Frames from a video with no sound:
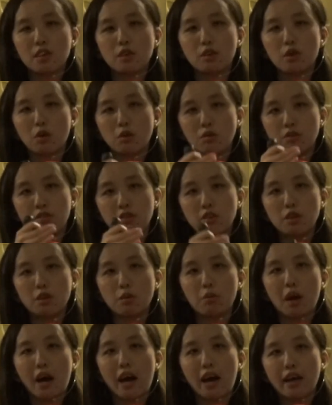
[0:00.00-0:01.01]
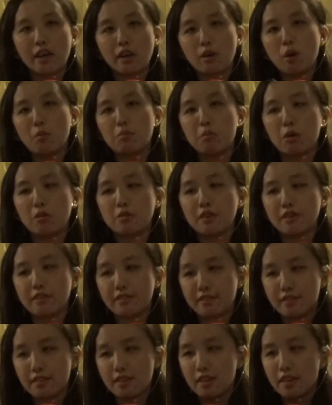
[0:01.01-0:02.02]
those UI
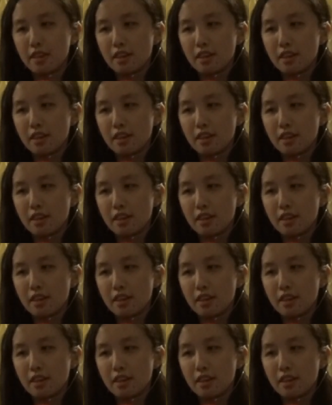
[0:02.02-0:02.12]
components.